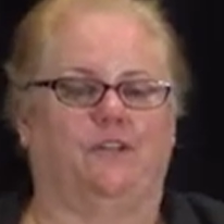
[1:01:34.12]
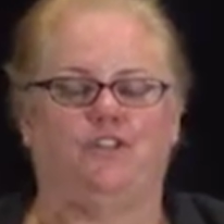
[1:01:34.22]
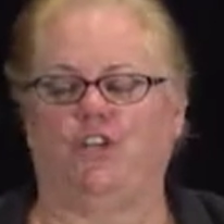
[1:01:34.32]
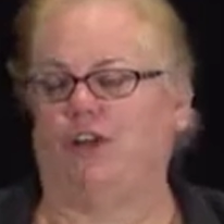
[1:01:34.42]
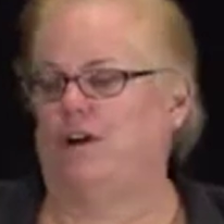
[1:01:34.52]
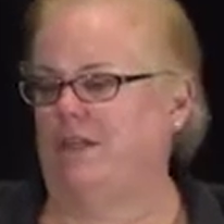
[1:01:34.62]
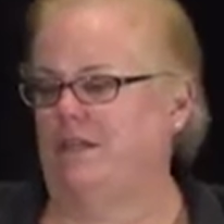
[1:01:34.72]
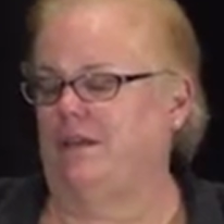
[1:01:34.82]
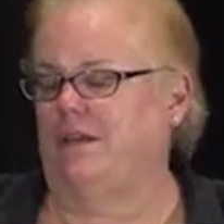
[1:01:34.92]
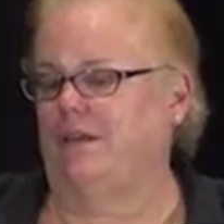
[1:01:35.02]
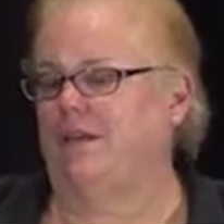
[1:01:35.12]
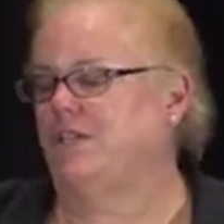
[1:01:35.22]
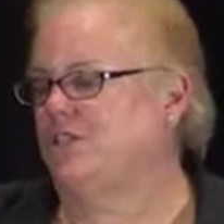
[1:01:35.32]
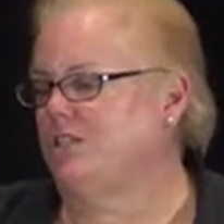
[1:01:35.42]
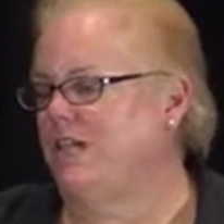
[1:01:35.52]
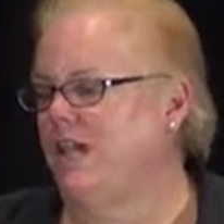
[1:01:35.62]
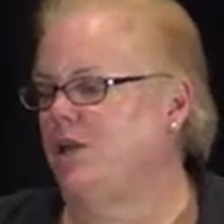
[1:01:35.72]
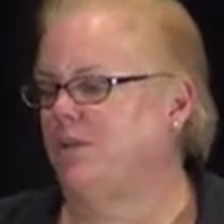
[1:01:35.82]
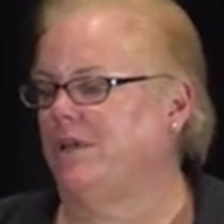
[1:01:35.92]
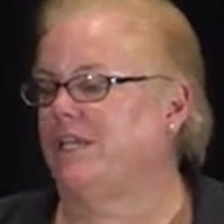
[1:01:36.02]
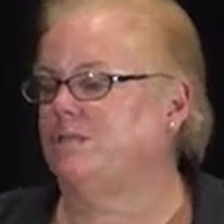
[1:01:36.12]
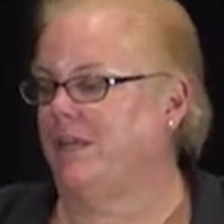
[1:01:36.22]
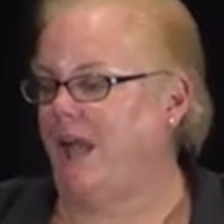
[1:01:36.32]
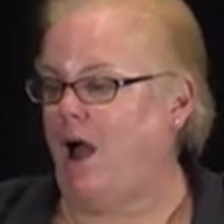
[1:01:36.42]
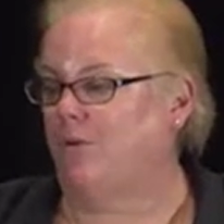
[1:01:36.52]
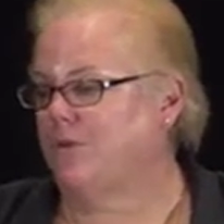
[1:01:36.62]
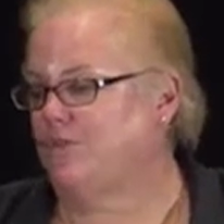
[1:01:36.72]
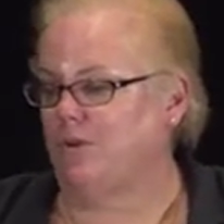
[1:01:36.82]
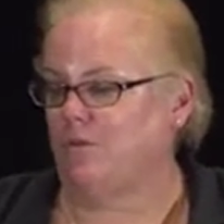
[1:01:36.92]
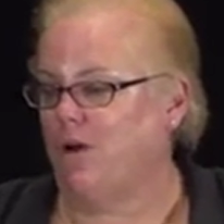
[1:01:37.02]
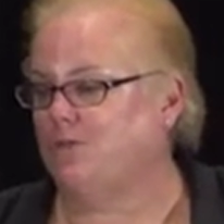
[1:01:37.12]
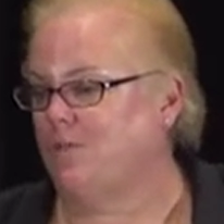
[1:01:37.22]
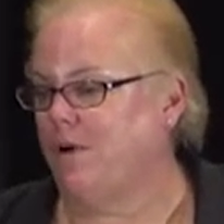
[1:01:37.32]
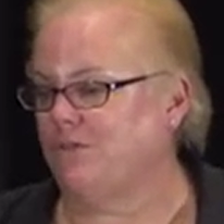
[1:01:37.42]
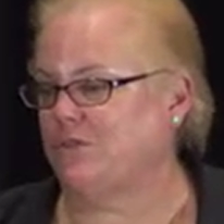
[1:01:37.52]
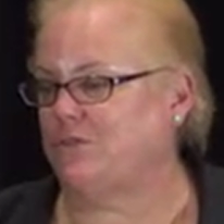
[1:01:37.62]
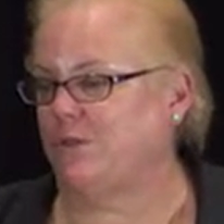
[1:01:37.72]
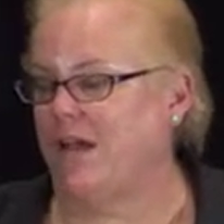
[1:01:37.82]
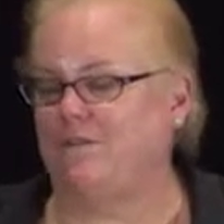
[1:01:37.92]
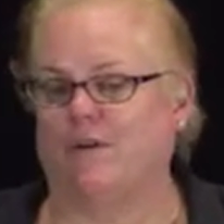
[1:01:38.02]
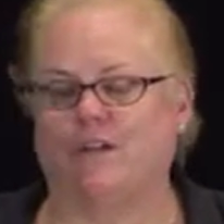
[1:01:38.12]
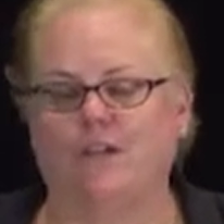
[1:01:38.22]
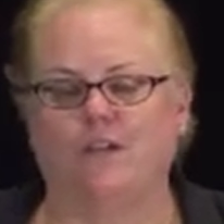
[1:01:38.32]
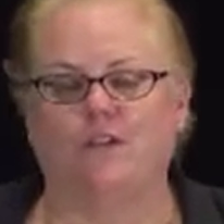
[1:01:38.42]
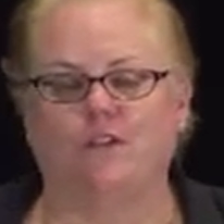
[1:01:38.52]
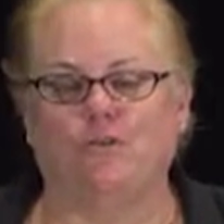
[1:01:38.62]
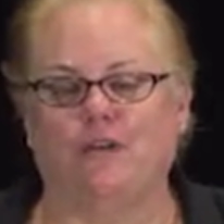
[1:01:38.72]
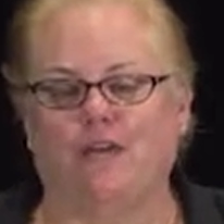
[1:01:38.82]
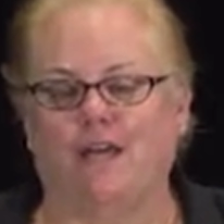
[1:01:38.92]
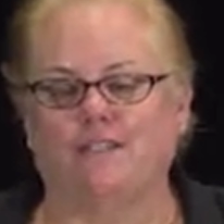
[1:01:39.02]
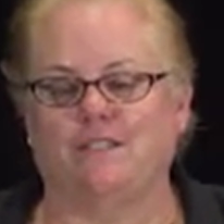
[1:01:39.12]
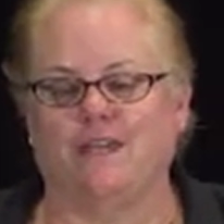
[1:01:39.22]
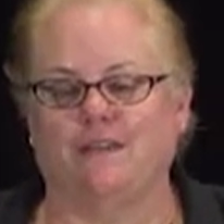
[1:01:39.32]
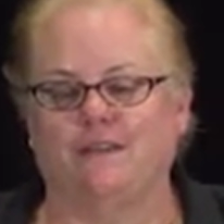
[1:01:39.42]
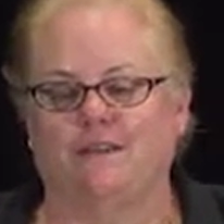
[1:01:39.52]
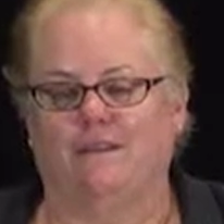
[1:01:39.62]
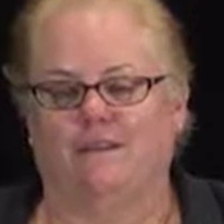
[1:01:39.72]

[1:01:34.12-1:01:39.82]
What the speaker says: chair at the kitchen table and they spend hours doing crossword puzzles or whatever, and you realize that